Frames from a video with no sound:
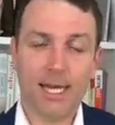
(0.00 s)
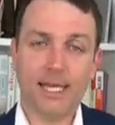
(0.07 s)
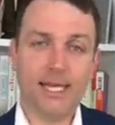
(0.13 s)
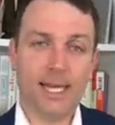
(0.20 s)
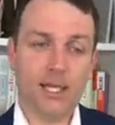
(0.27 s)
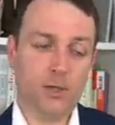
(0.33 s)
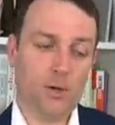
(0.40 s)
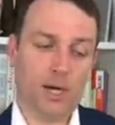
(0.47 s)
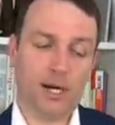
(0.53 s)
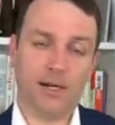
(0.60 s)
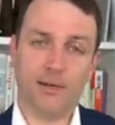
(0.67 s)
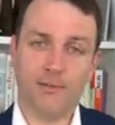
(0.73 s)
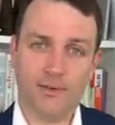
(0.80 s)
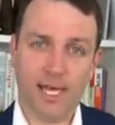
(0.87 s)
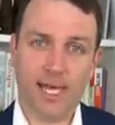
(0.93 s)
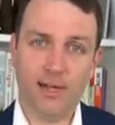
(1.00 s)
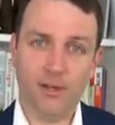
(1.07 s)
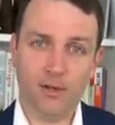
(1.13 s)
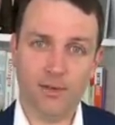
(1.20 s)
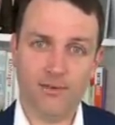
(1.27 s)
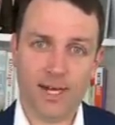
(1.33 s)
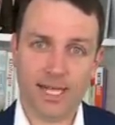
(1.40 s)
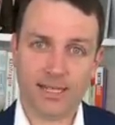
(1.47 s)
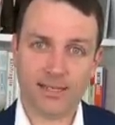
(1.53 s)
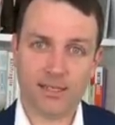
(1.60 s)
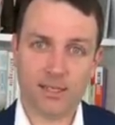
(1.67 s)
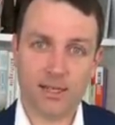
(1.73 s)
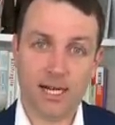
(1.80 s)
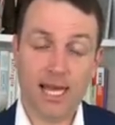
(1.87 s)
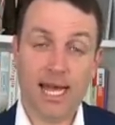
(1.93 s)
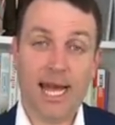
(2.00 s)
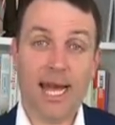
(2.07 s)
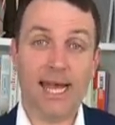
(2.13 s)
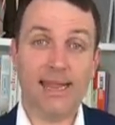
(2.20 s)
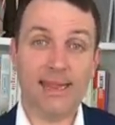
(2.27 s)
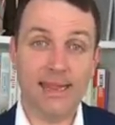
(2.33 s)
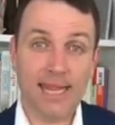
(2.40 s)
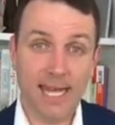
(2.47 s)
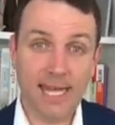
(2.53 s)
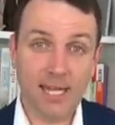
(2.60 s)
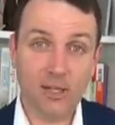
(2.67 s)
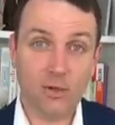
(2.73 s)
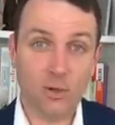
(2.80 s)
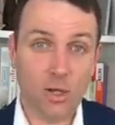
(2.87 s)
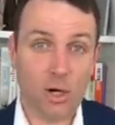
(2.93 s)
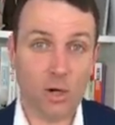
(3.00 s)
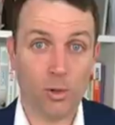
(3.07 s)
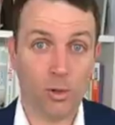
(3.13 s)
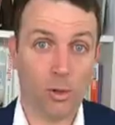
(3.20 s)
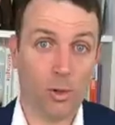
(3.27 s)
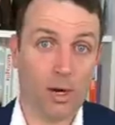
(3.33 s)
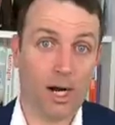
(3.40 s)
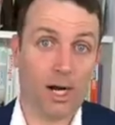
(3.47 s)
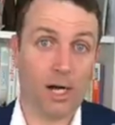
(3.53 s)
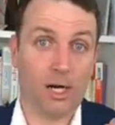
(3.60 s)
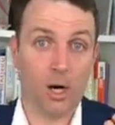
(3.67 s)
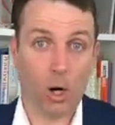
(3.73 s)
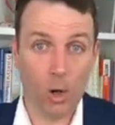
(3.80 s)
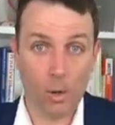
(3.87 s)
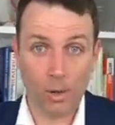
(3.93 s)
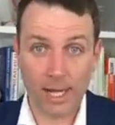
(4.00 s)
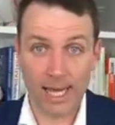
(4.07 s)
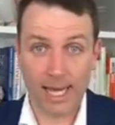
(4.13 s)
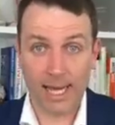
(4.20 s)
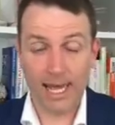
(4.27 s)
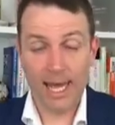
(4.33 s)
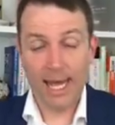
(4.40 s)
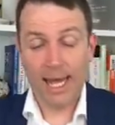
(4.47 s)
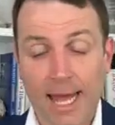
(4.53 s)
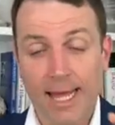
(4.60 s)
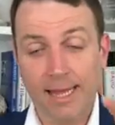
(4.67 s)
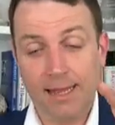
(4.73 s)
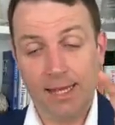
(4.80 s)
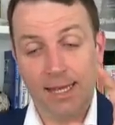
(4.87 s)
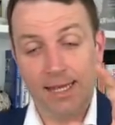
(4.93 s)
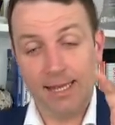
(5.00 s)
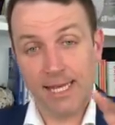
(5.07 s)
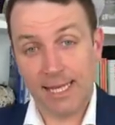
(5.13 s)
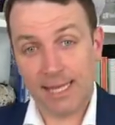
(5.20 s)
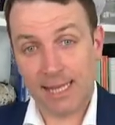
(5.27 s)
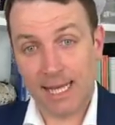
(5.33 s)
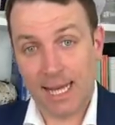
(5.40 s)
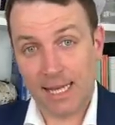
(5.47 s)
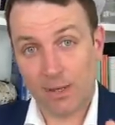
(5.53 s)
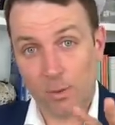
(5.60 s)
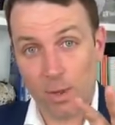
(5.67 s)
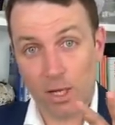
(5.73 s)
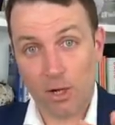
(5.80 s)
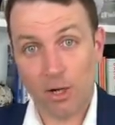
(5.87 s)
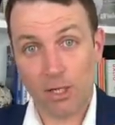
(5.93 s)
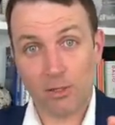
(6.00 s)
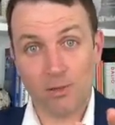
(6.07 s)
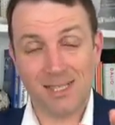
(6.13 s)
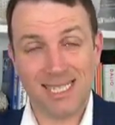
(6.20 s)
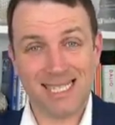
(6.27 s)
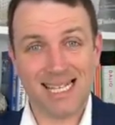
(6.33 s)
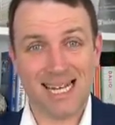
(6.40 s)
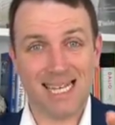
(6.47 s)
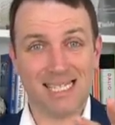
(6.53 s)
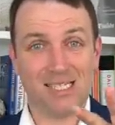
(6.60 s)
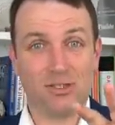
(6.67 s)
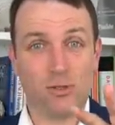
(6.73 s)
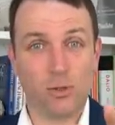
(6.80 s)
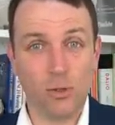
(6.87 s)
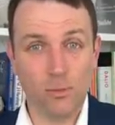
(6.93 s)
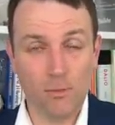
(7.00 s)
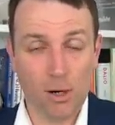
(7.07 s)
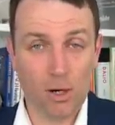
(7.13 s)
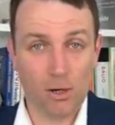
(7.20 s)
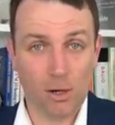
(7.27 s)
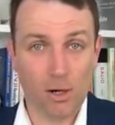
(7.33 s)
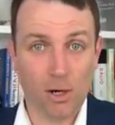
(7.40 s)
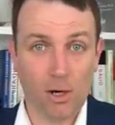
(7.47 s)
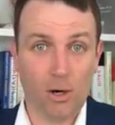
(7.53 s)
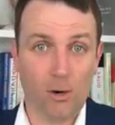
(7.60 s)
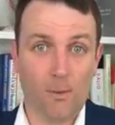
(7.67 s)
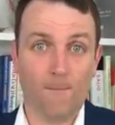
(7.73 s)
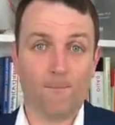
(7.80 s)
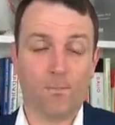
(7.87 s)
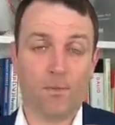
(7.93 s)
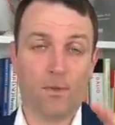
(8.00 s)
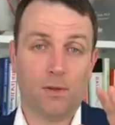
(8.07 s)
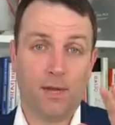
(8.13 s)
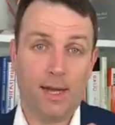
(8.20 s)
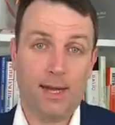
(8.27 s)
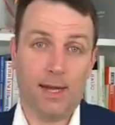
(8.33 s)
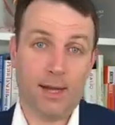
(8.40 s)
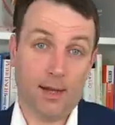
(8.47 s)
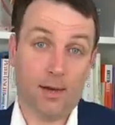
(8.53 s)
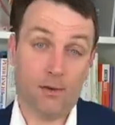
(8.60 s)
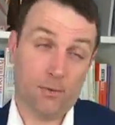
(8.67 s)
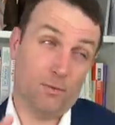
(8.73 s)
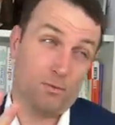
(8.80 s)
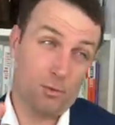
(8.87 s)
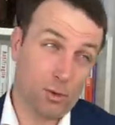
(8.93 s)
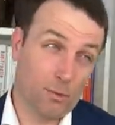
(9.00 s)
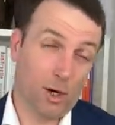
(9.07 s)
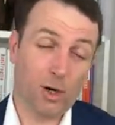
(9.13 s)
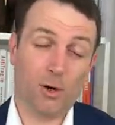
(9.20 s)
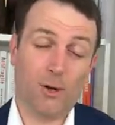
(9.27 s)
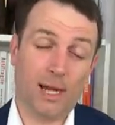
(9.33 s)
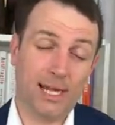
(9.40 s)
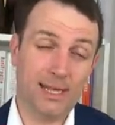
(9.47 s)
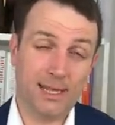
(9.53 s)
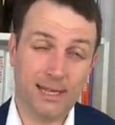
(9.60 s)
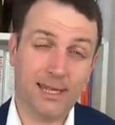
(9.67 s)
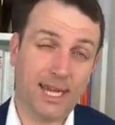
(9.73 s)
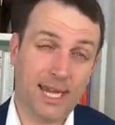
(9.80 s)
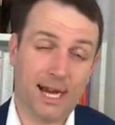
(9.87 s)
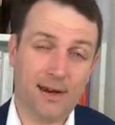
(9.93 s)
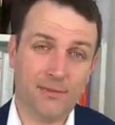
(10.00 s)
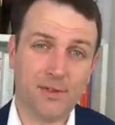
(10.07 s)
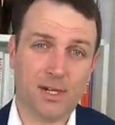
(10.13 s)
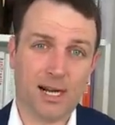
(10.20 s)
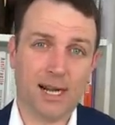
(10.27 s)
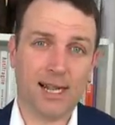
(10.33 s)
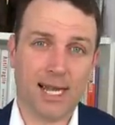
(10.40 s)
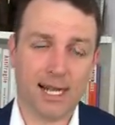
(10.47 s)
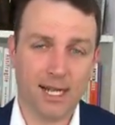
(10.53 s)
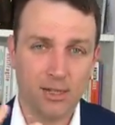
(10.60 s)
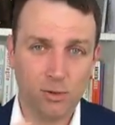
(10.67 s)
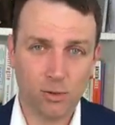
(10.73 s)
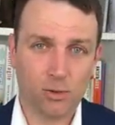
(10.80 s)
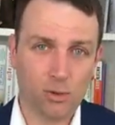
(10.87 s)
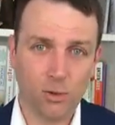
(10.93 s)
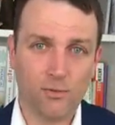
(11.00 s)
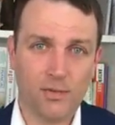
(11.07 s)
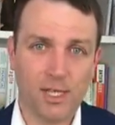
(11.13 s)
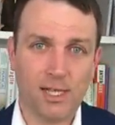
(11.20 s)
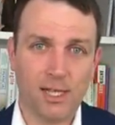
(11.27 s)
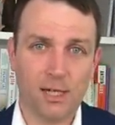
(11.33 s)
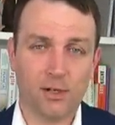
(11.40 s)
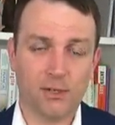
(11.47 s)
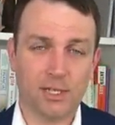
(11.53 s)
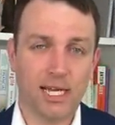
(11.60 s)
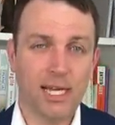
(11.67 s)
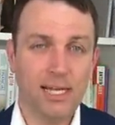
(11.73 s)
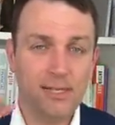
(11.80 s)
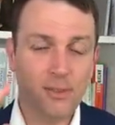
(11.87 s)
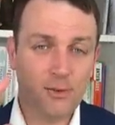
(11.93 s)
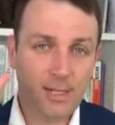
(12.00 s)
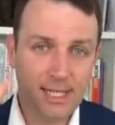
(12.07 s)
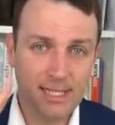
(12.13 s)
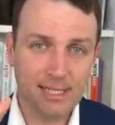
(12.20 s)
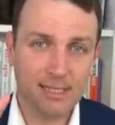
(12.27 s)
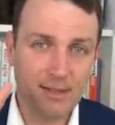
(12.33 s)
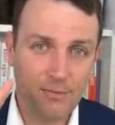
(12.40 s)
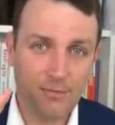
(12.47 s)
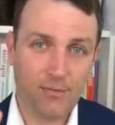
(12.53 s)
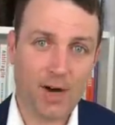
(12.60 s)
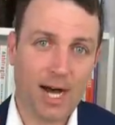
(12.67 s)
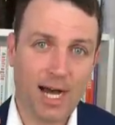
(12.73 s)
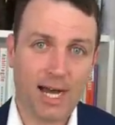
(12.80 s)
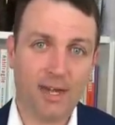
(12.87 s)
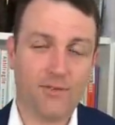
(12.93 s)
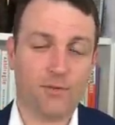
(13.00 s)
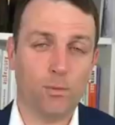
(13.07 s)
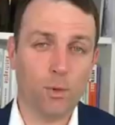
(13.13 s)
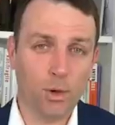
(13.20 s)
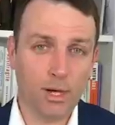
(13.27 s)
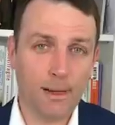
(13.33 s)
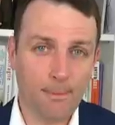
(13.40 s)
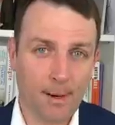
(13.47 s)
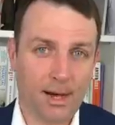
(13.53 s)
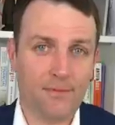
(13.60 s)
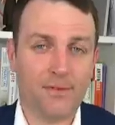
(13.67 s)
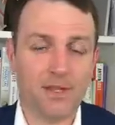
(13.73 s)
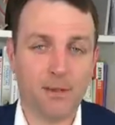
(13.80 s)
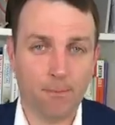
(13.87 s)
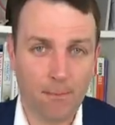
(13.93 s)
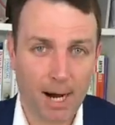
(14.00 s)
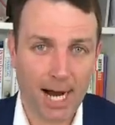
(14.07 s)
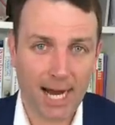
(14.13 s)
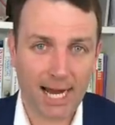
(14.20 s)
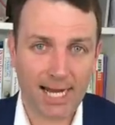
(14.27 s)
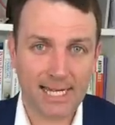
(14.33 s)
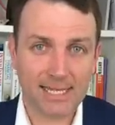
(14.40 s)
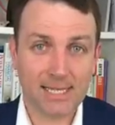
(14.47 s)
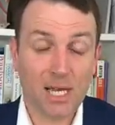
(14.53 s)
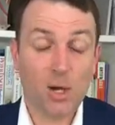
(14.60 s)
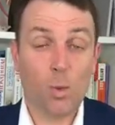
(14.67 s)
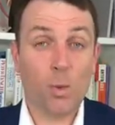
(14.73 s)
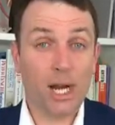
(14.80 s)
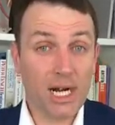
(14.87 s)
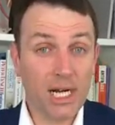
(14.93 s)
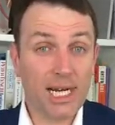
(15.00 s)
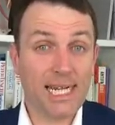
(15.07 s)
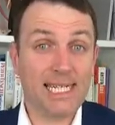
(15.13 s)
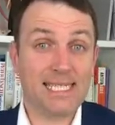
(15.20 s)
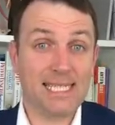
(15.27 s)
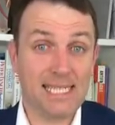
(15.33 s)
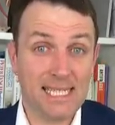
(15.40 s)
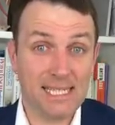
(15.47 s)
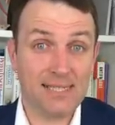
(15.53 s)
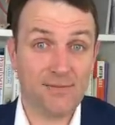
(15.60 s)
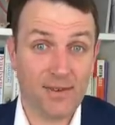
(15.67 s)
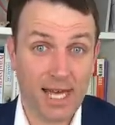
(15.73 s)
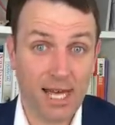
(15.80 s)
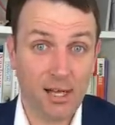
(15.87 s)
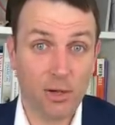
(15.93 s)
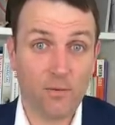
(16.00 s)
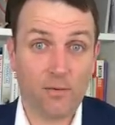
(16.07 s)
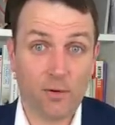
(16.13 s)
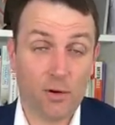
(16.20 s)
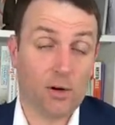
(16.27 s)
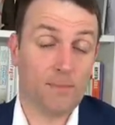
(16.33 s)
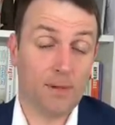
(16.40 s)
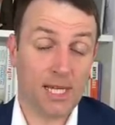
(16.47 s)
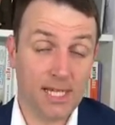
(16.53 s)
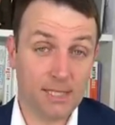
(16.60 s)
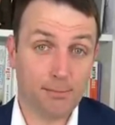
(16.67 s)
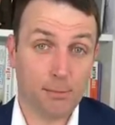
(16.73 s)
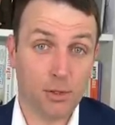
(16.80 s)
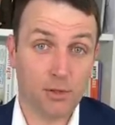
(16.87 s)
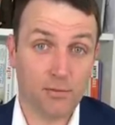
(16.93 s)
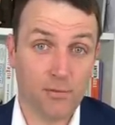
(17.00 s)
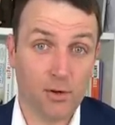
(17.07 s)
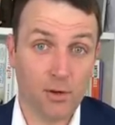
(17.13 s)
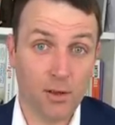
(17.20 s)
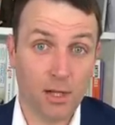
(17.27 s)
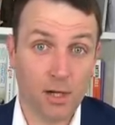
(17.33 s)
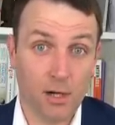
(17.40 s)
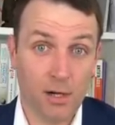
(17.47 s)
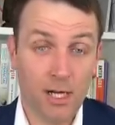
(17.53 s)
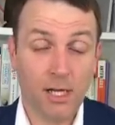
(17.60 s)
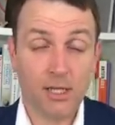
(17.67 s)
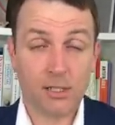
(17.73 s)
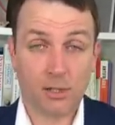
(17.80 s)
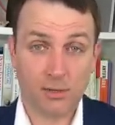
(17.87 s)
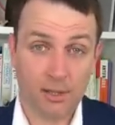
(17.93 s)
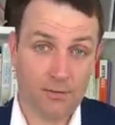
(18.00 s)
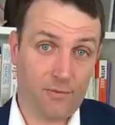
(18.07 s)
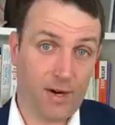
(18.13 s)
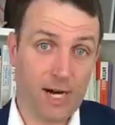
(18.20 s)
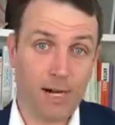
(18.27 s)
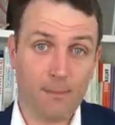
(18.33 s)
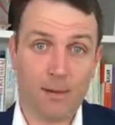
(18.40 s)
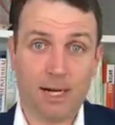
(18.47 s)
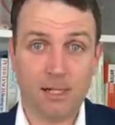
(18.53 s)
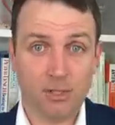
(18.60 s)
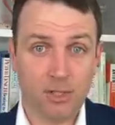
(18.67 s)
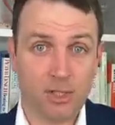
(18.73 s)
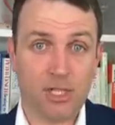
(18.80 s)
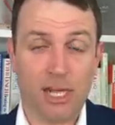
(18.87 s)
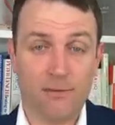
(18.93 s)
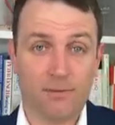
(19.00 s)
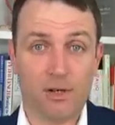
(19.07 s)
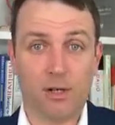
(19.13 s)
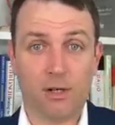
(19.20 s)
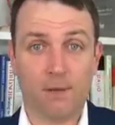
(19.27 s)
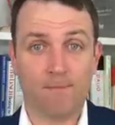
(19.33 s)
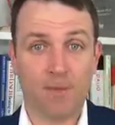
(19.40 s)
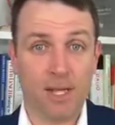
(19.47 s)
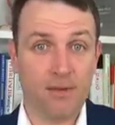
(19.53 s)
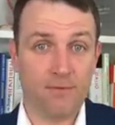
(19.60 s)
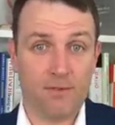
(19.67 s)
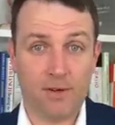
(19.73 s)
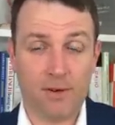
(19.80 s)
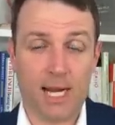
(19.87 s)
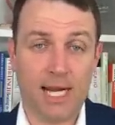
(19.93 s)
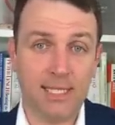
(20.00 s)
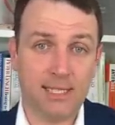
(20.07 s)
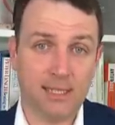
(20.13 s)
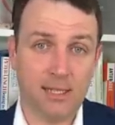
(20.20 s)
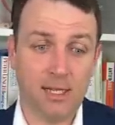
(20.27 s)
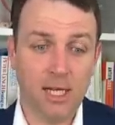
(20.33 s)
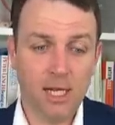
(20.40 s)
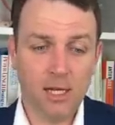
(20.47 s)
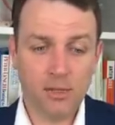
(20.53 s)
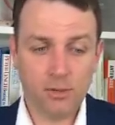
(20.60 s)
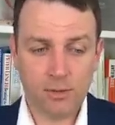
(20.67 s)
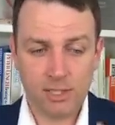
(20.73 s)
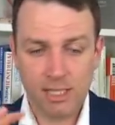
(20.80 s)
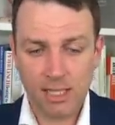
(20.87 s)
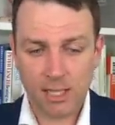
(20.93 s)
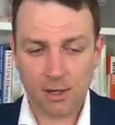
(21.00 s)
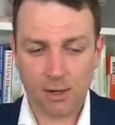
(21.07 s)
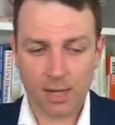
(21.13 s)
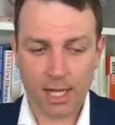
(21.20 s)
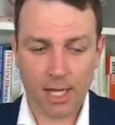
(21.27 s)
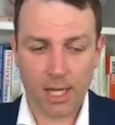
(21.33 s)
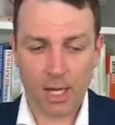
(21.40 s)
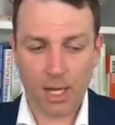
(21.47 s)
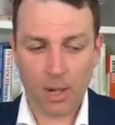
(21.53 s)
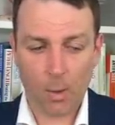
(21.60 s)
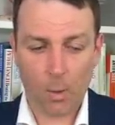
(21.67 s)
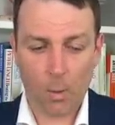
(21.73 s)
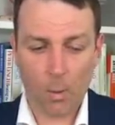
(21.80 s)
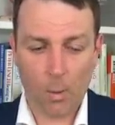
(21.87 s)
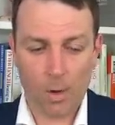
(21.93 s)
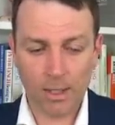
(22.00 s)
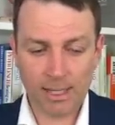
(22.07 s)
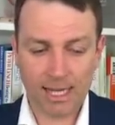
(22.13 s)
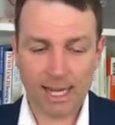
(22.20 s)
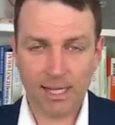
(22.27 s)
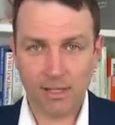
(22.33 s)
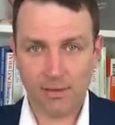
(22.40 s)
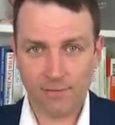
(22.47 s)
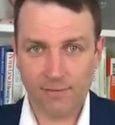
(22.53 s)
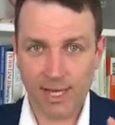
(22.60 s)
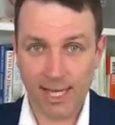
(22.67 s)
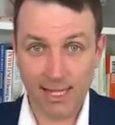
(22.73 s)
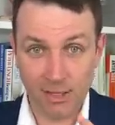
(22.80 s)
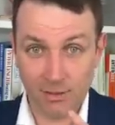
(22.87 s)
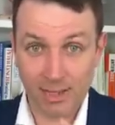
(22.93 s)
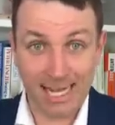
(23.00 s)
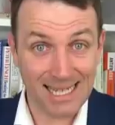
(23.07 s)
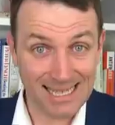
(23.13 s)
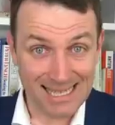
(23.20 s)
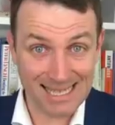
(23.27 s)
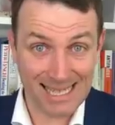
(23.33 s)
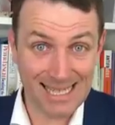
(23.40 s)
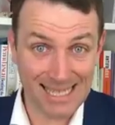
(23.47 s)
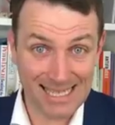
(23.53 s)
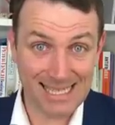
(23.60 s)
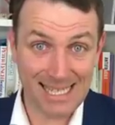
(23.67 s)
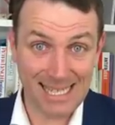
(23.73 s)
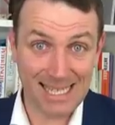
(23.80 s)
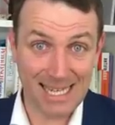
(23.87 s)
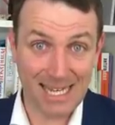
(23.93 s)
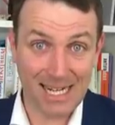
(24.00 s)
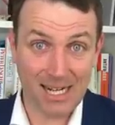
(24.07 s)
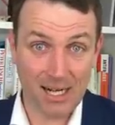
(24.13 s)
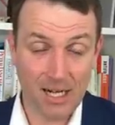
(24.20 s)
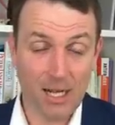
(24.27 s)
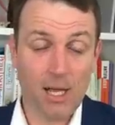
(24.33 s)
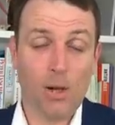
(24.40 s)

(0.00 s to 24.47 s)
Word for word: then you are a value investor and then you know you are okay. And in that light, we are going to discuss tomorrow, uh, tomorrow and the day after are likely to do two videos, the recent five Warren Buffett buys where he sees value from his portfolio, so the pharma, Chevron, and Verizon, to see, okay, what kind of value does he see there?